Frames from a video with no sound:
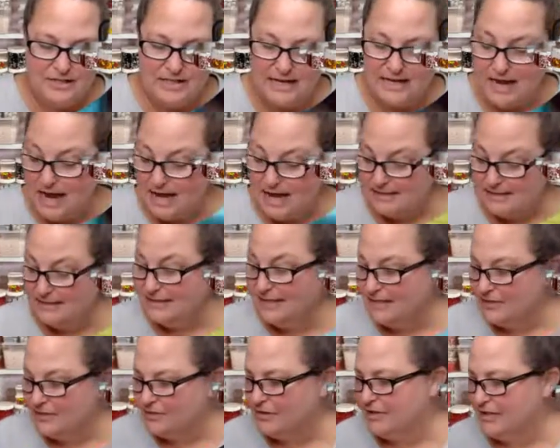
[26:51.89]
Like I
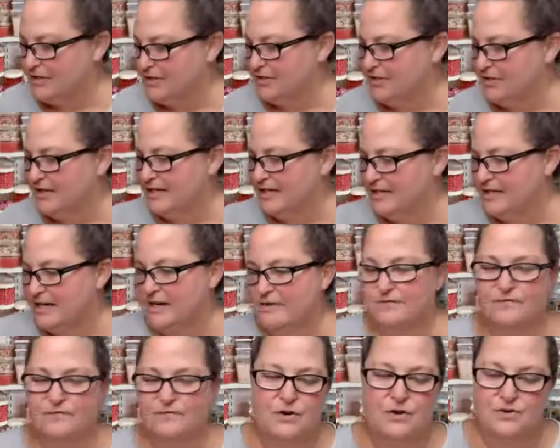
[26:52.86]
literally couldn't get it
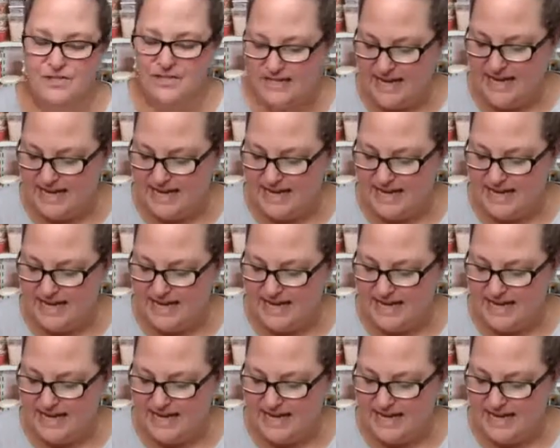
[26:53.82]
unfrozen